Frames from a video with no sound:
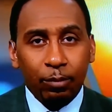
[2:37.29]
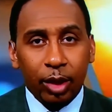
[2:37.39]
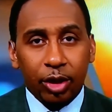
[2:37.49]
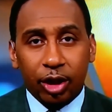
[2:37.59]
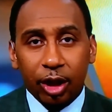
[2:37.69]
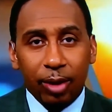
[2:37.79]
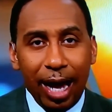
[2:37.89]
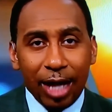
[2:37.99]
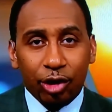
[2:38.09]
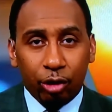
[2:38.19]
still
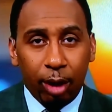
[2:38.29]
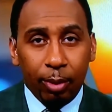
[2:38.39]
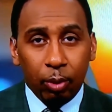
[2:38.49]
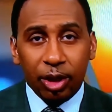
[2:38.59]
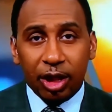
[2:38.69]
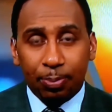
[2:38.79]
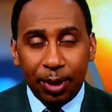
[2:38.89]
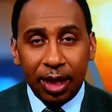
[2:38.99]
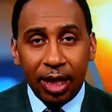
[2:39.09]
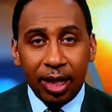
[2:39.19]
has trouble with
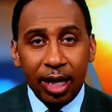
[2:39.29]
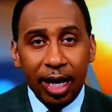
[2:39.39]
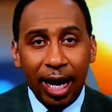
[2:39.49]
speed